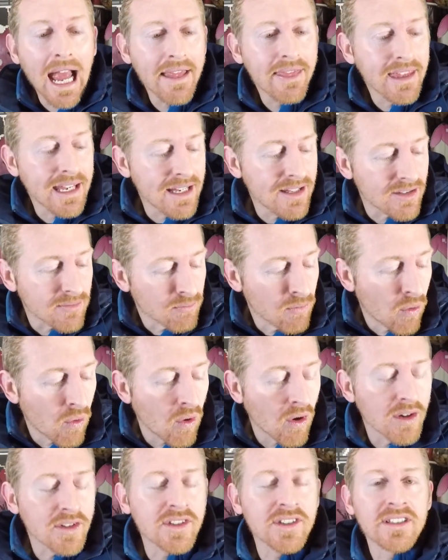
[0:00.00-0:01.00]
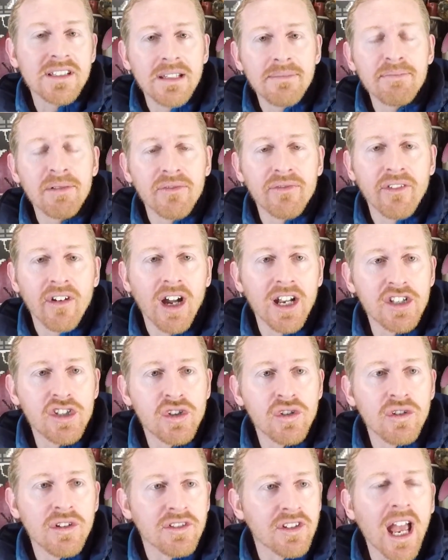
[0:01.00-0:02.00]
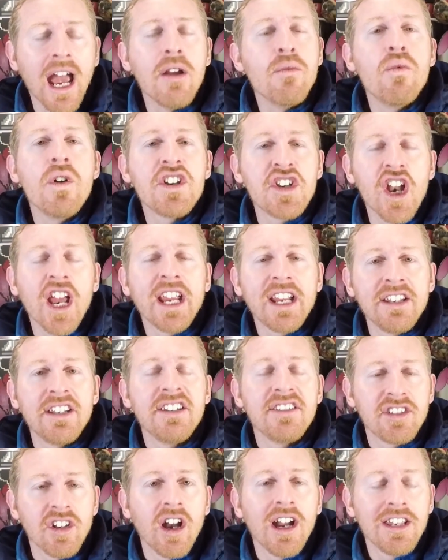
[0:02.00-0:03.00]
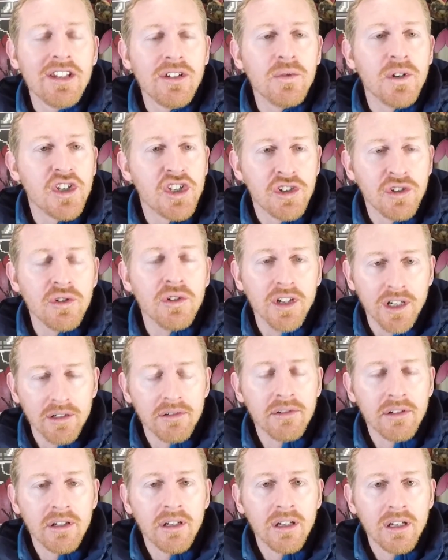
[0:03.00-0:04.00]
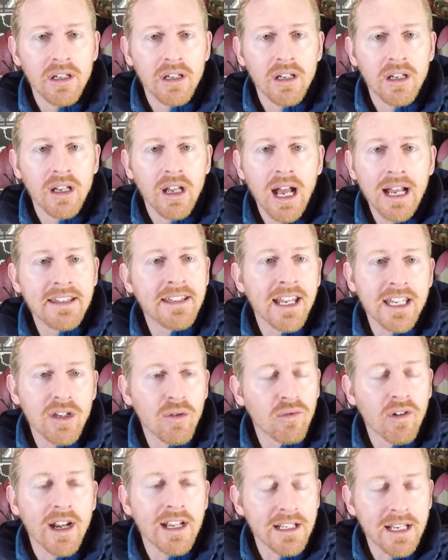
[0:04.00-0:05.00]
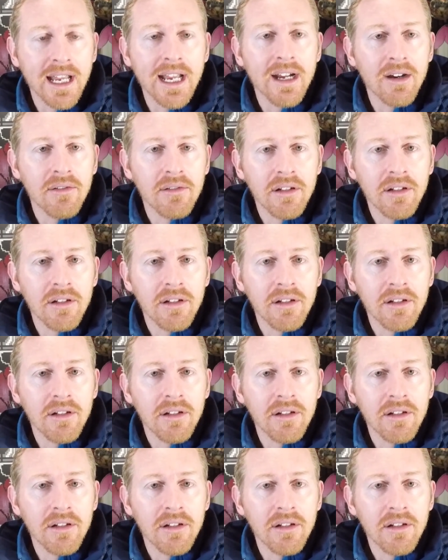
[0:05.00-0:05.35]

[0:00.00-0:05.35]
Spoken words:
these more simplified shooters. I wish I could design you a shooter. I tell you right now.